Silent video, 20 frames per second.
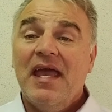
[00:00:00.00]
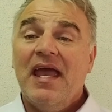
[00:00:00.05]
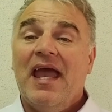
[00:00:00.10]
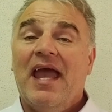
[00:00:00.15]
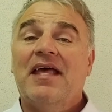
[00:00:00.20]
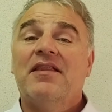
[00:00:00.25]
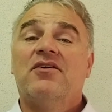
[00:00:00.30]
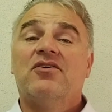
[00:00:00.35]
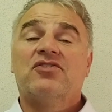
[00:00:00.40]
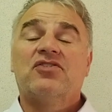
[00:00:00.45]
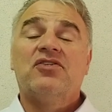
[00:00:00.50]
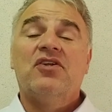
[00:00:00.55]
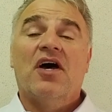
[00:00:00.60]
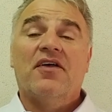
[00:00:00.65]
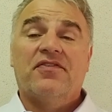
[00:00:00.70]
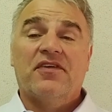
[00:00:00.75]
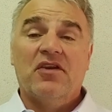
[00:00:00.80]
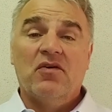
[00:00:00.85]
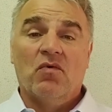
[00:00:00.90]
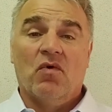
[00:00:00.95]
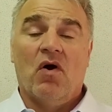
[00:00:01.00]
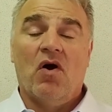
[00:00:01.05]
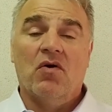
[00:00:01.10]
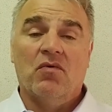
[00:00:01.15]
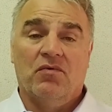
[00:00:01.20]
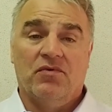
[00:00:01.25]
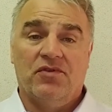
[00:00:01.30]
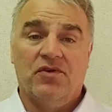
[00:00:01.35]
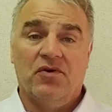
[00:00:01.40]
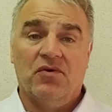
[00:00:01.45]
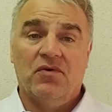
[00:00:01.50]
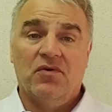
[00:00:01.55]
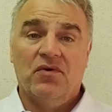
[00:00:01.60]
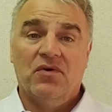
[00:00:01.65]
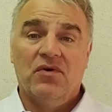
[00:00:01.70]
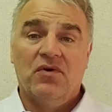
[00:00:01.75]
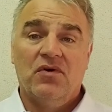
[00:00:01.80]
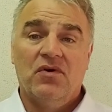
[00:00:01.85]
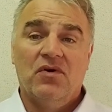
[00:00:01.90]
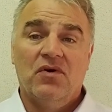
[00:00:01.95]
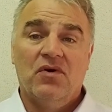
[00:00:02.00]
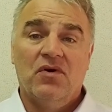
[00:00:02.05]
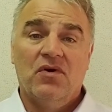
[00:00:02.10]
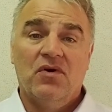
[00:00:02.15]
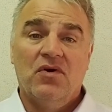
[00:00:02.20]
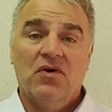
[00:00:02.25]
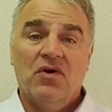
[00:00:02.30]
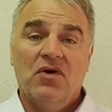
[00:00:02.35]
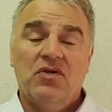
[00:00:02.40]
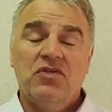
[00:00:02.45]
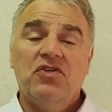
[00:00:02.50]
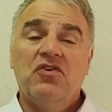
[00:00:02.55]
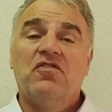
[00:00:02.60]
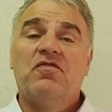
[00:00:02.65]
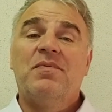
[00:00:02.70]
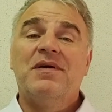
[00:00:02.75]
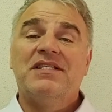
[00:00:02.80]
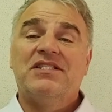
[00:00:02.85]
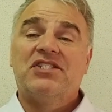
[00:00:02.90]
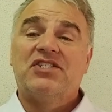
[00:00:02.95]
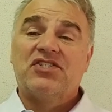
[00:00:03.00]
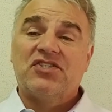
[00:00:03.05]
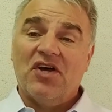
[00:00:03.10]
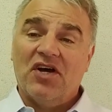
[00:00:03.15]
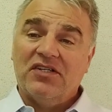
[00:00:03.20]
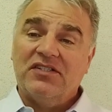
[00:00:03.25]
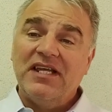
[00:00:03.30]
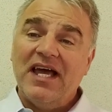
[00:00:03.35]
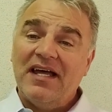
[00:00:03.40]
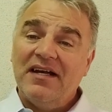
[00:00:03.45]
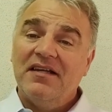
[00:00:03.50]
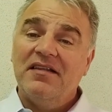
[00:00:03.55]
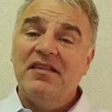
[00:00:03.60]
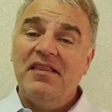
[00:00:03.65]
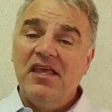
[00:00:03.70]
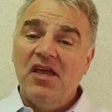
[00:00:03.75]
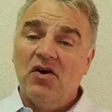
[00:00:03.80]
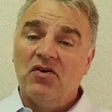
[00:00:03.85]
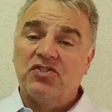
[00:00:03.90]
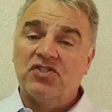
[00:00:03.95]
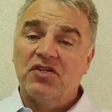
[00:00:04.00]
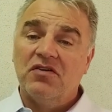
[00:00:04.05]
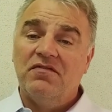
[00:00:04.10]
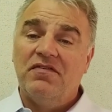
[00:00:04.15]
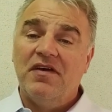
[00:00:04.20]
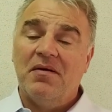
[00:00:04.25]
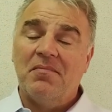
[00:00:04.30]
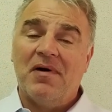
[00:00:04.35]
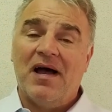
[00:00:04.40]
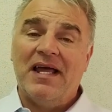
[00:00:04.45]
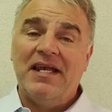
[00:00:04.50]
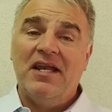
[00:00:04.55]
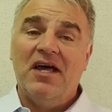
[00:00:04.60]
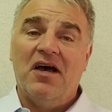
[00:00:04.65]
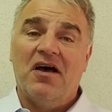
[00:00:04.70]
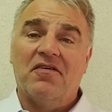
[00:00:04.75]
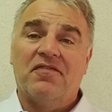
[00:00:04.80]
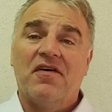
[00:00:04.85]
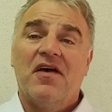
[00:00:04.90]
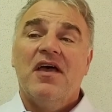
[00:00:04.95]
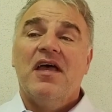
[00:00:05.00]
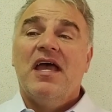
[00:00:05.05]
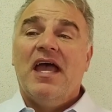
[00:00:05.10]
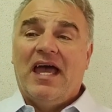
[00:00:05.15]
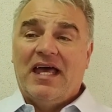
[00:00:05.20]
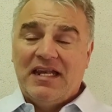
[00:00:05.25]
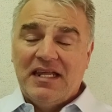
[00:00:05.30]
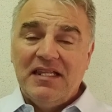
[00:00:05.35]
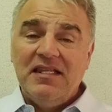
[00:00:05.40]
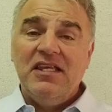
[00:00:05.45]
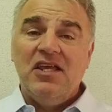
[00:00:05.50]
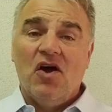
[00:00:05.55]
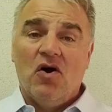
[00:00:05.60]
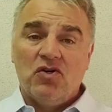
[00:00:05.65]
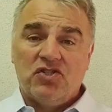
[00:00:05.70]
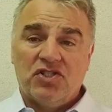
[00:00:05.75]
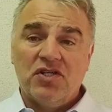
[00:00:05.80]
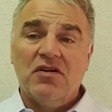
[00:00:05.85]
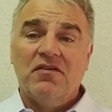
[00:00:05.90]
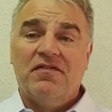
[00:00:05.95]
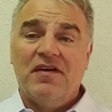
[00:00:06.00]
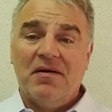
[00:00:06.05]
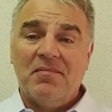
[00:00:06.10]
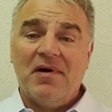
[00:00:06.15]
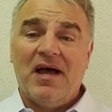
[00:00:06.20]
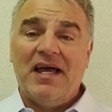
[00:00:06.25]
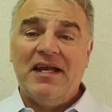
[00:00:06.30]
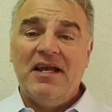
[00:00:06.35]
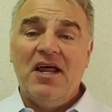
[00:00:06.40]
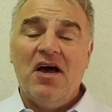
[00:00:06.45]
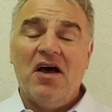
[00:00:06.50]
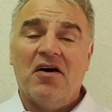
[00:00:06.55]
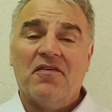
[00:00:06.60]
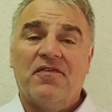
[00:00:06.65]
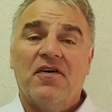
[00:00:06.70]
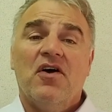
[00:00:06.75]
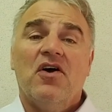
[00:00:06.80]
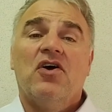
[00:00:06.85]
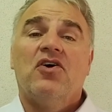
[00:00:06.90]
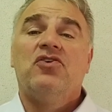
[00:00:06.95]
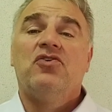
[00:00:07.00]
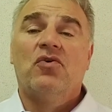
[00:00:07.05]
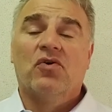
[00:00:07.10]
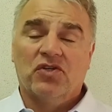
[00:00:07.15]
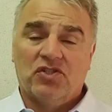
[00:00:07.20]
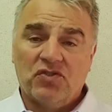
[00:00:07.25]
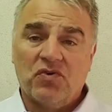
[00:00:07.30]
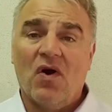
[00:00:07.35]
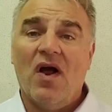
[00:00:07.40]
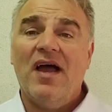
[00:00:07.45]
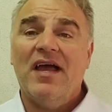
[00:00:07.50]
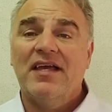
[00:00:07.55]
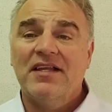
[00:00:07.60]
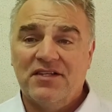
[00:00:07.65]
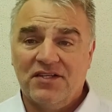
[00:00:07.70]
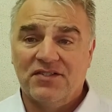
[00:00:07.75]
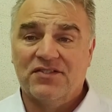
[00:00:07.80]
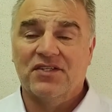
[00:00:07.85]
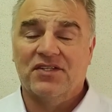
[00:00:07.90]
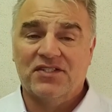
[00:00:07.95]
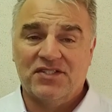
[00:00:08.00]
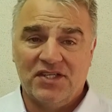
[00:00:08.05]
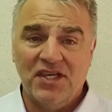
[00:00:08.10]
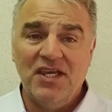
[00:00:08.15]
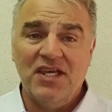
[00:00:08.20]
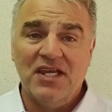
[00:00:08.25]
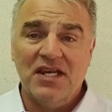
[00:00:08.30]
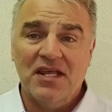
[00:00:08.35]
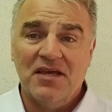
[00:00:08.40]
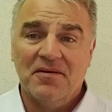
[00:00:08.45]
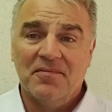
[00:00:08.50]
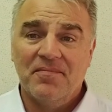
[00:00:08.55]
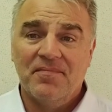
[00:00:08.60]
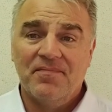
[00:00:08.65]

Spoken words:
And there's nothing wrong with you. You've been sucked out into the ocean of am I enough? And in the ocean of am I enough, you're trying to succeed.